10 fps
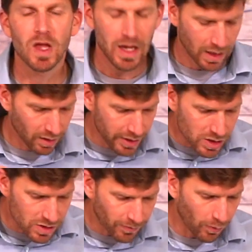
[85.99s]

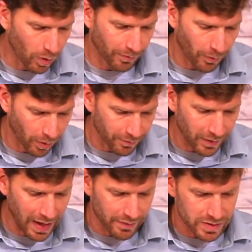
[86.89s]
Galatians 4 4 and
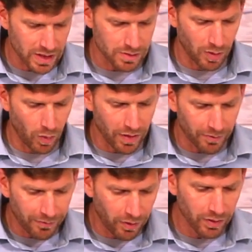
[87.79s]
5, it says, But when the
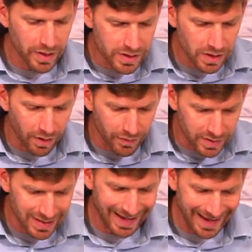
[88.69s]
fullness of the
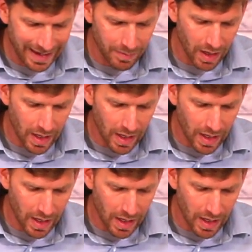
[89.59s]
time